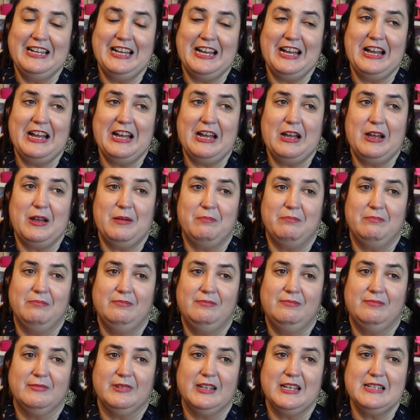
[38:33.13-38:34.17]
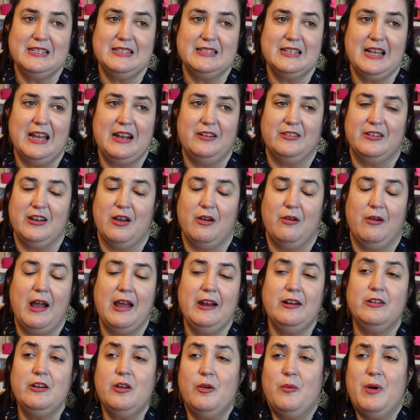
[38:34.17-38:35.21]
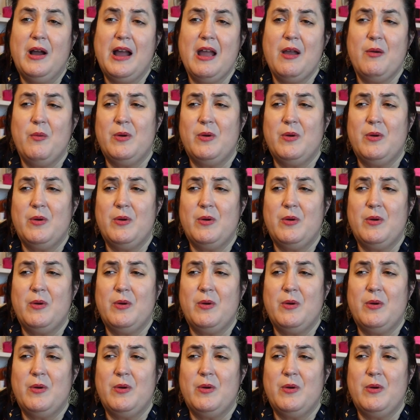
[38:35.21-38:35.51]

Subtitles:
Because I don't know why